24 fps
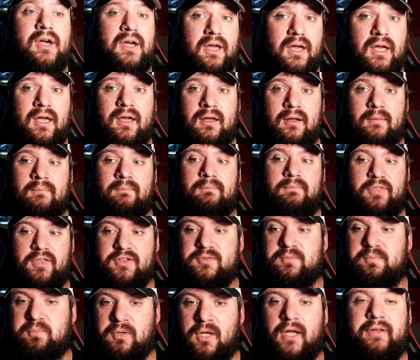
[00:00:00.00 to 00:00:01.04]
in this
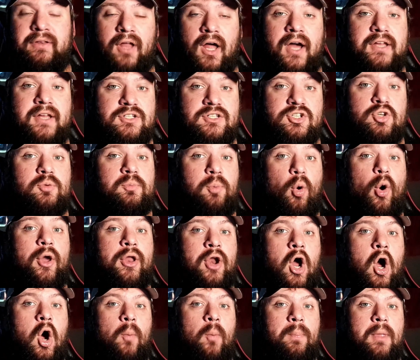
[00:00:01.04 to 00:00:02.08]
Bloodline
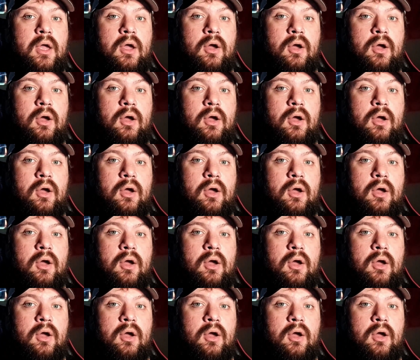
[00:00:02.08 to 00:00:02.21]
2.0